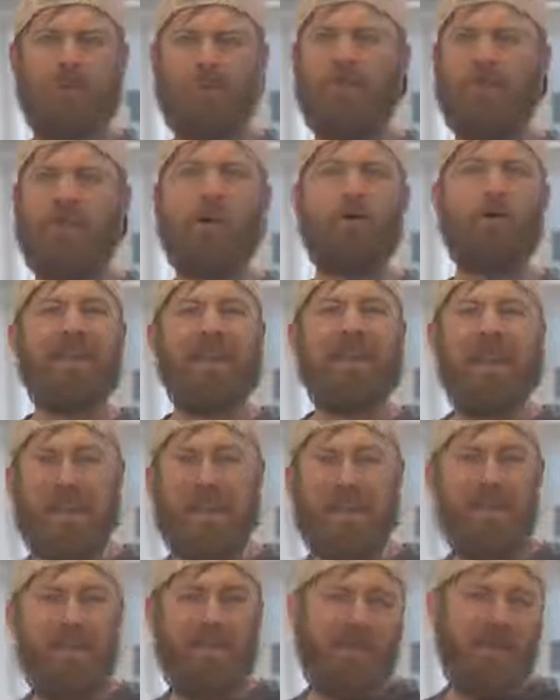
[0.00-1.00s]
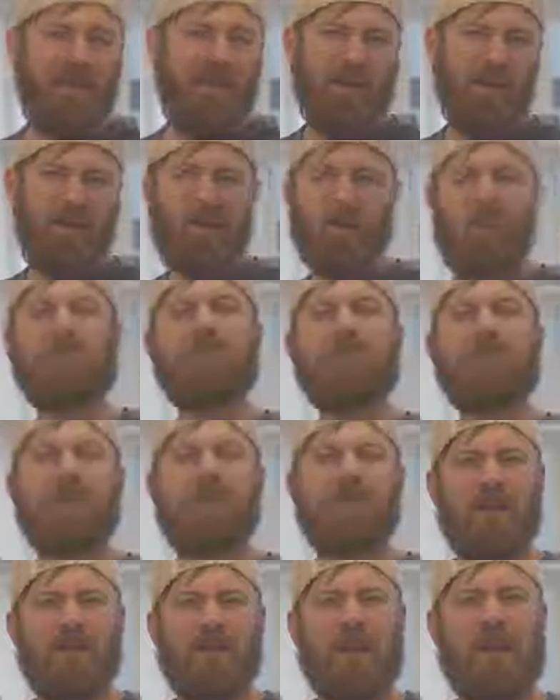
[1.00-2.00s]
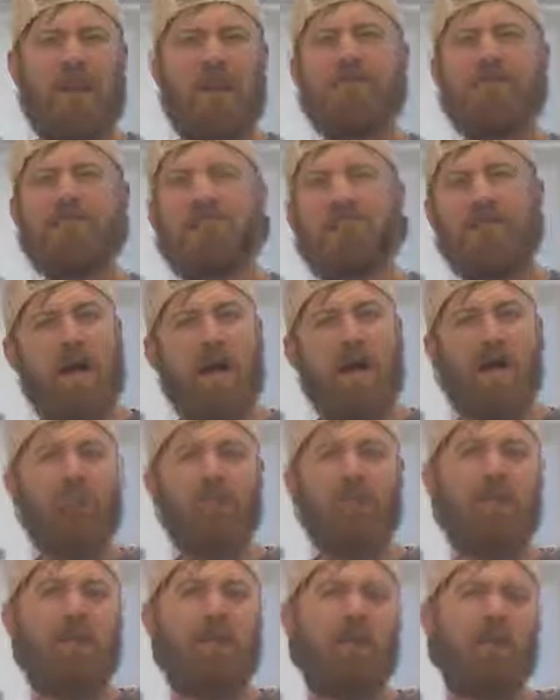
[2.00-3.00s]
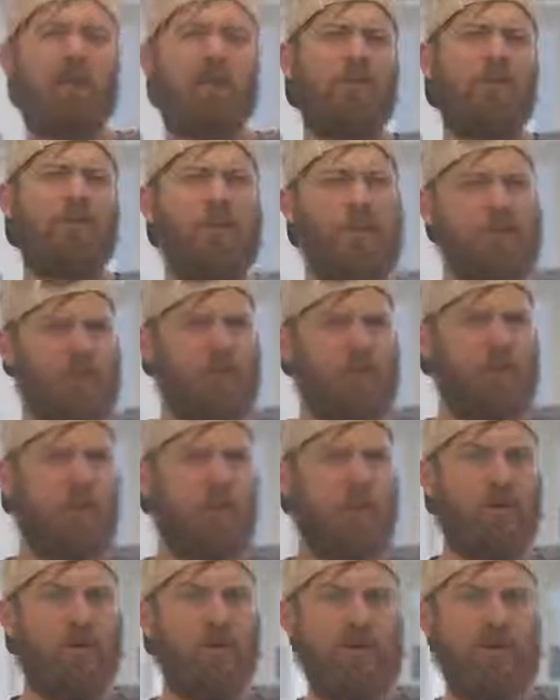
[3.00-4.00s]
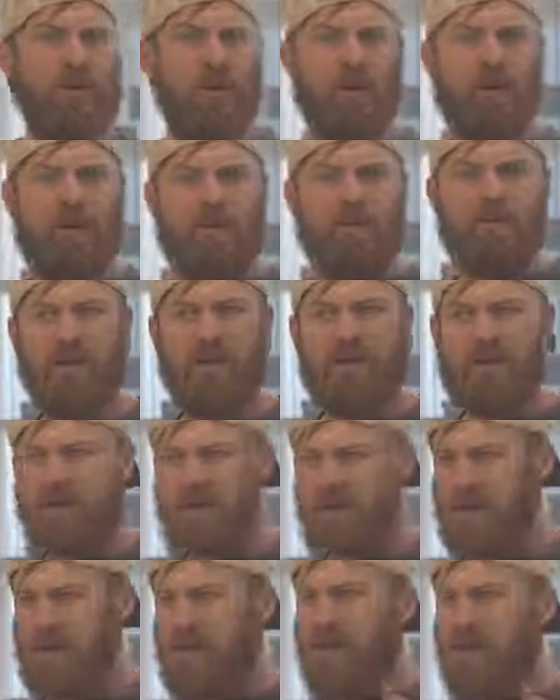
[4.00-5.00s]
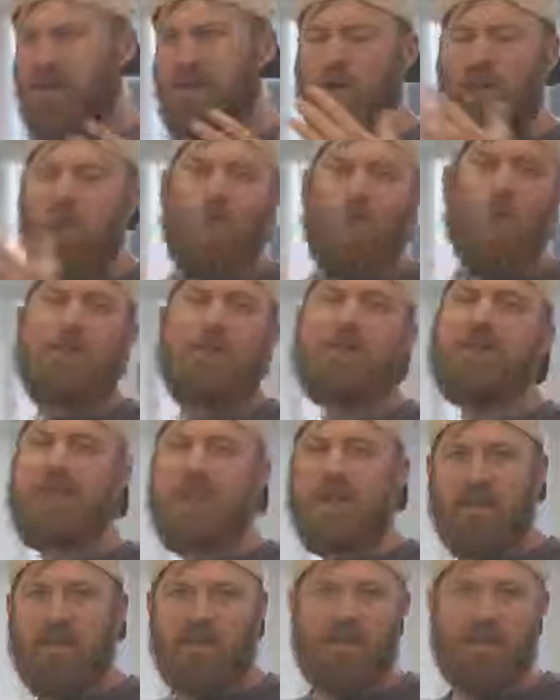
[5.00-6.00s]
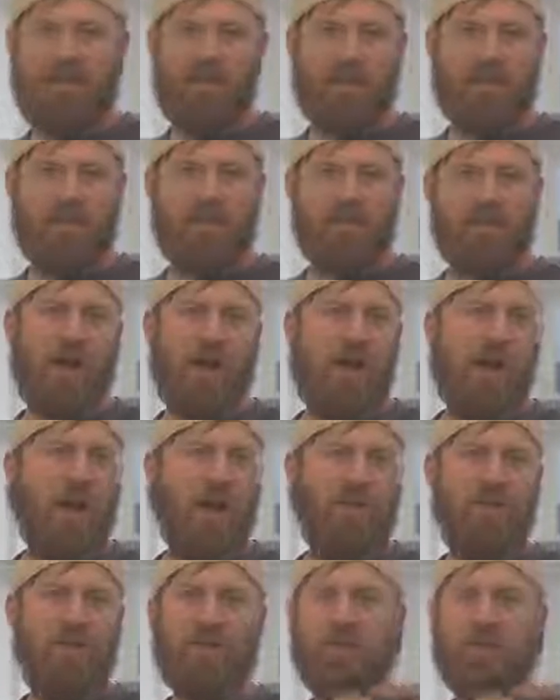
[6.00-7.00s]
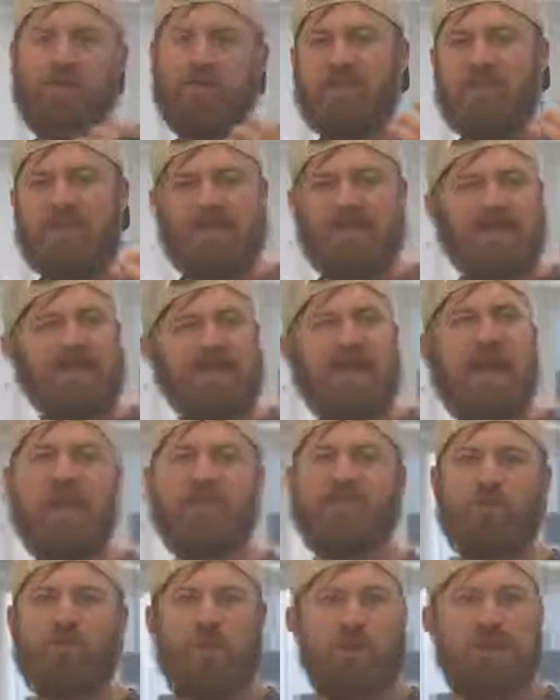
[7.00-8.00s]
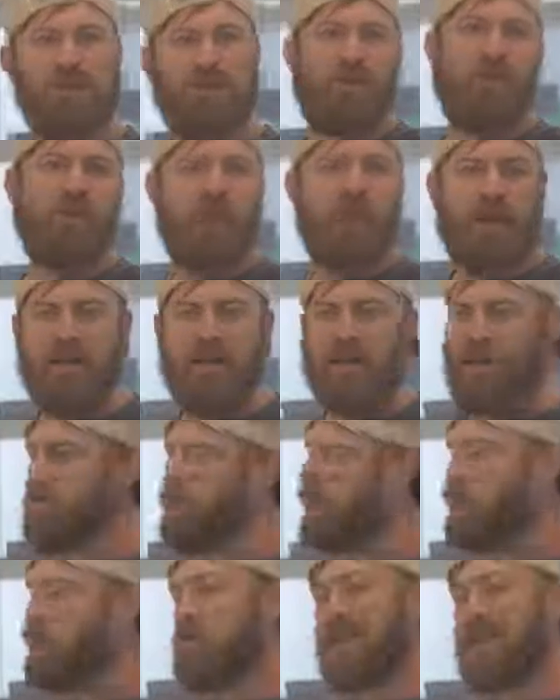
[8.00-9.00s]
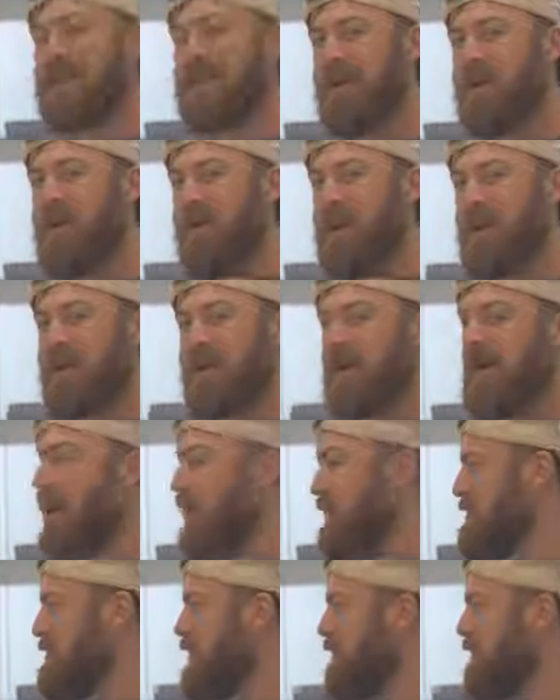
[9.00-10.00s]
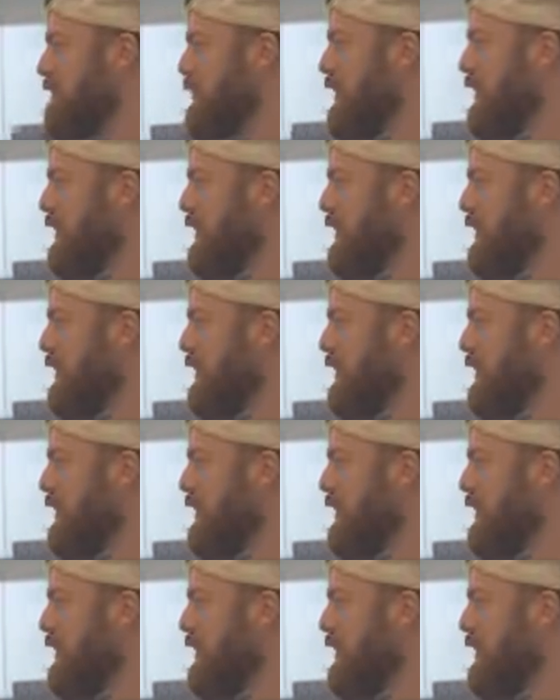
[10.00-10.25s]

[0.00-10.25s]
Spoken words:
or without gambling, which a lot of stock trading or cryptocurrency investments, one day they think they're hot, but they just get saturated and you can end up losing lots of